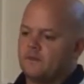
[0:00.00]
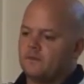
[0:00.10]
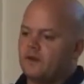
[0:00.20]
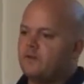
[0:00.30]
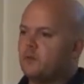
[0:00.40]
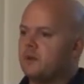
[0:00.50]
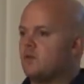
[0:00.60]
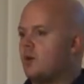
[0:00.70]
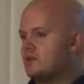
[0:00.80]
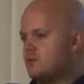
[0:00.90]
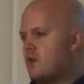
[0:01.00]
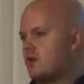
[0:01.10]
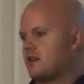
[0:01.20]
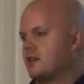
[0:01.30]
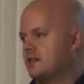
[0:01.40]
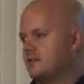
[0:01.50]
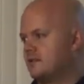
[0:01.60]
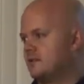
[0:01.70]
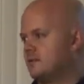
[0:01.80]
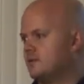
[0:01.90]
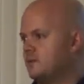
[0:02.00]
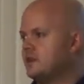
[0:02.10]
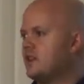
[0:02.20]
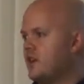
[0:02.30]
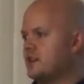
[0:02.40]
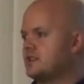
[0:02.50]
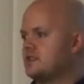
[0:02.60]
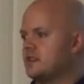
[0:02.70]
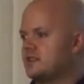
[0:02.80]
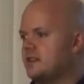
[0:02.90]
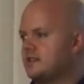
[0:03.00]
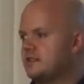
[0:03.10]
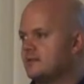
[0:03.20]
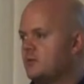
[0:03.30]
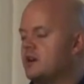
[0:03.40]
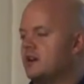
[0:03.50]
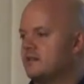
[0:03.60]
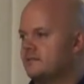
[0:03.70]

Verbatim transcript: Very few people want to work with the nines to sixteens. Why?